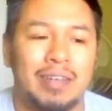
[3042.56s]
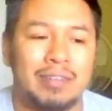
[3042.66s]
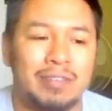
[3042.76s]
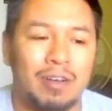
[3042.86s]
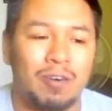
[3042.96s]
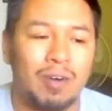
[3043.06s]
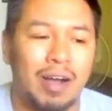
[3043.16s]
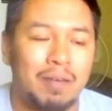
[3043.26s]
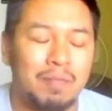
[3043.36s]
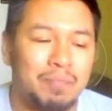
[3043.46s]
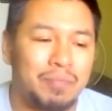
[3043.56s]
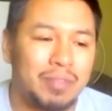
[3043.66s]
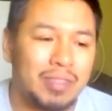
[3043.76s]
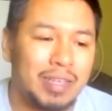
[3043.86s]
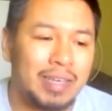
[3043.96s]
And so um,
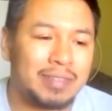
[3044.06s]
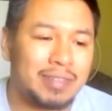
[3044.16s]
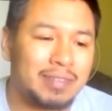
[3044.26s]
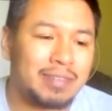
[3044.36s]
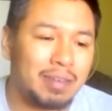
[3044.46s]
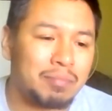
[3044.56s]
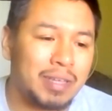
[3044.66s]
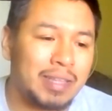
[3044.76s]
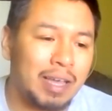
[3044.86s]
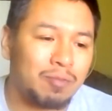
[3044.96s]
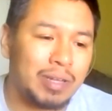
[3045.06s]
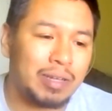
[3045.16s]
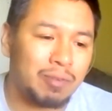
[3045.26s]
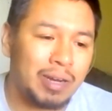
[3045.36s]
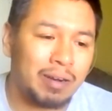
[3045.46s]
it's just something that
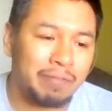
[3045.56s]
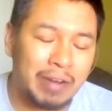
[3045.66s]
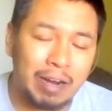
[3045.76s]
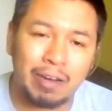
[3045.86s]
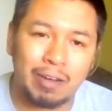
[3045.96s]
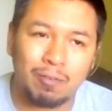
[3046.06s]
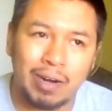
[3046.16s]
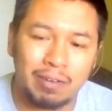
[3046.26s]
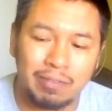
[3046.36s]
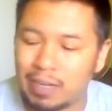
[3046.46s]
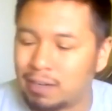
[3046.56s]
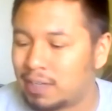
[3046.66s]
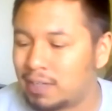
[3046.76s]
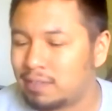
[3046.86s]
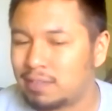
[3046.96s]
we, we are very aware of
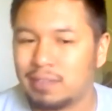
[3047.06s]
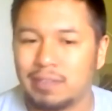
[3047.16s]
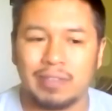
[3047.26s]
nowadays.